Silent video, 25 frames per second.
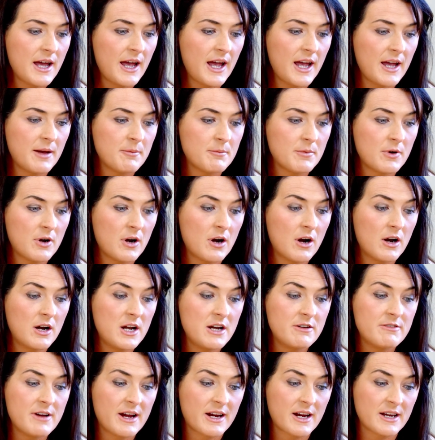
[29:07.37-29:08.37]

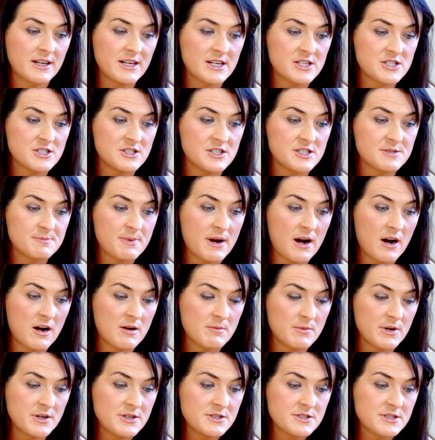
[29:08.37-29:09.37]
Early recognition is
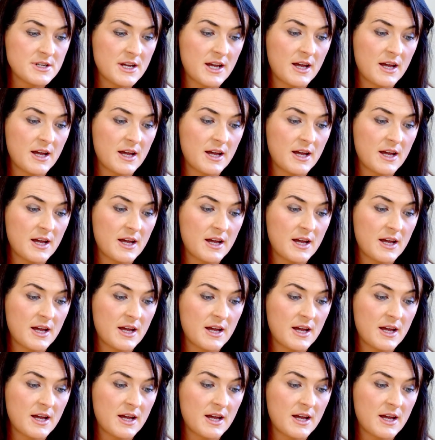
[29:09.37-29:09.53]
paramount.